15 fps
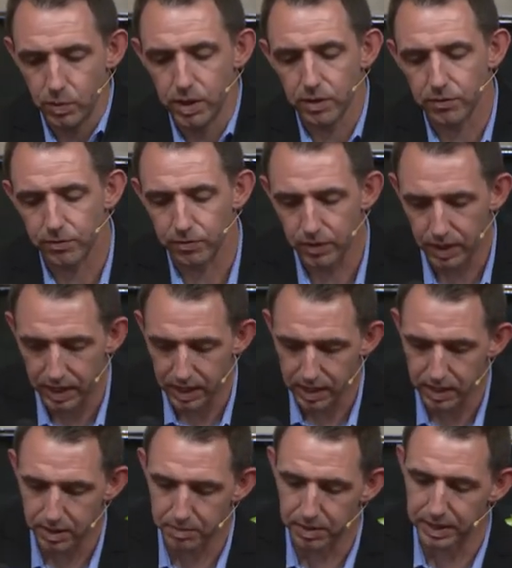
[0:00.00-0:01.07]
We are
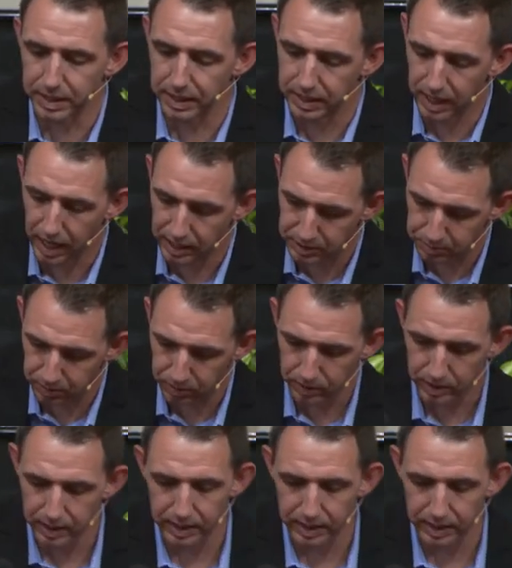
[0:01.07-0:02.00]
freed by the gospel